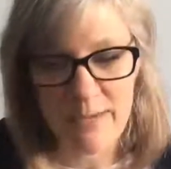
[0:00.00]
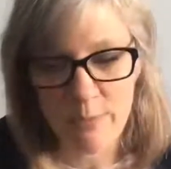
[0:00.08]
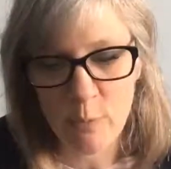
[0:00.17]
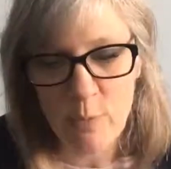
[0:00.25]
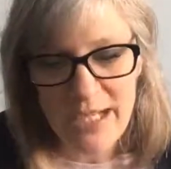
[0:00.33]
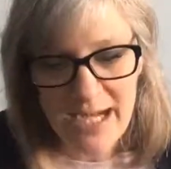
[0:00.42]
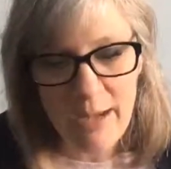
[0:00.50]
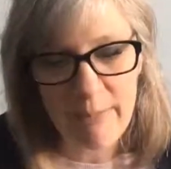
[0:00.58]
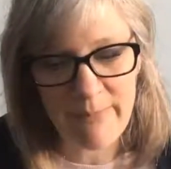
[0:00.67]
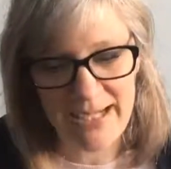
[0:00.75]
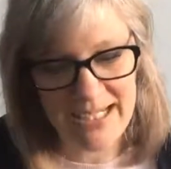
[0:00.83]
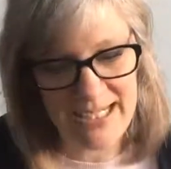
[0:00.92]
But we
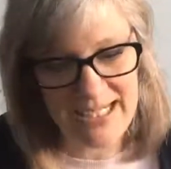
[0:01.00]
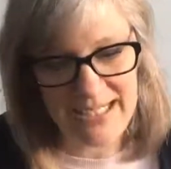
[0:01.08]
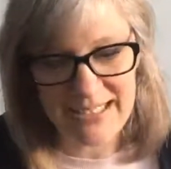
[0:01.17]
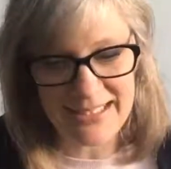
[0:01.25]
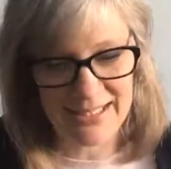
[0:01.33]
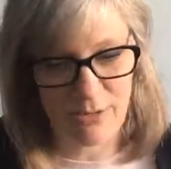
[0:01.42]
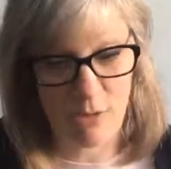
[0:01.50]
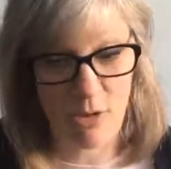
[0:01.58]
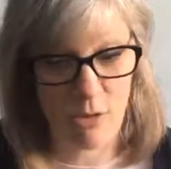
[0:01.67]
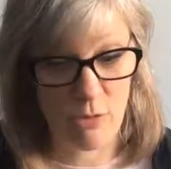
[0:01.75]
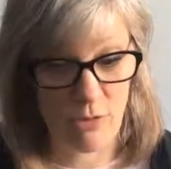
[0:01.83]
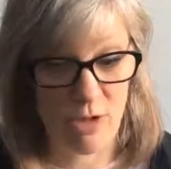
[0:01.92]
can make it easier
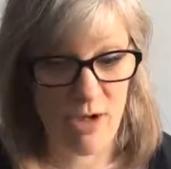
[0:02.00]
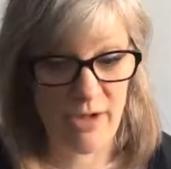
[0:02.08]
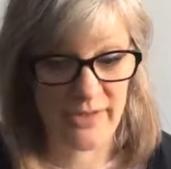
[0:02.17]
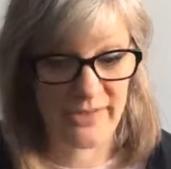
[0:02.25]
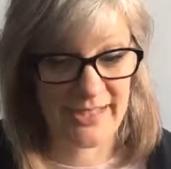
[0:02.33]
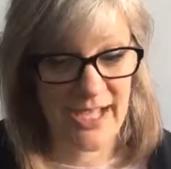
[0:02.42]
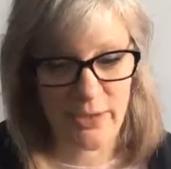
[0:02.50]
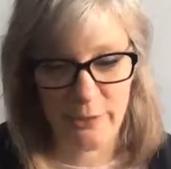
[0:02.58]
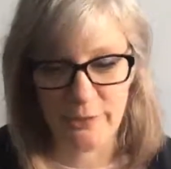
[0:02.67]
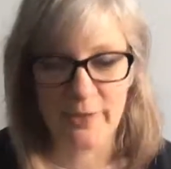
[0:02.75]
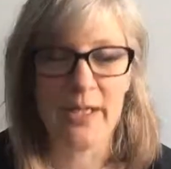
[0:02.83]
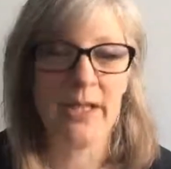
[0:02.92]
on
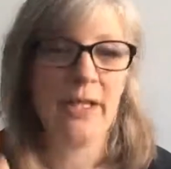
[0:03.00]
ourselves.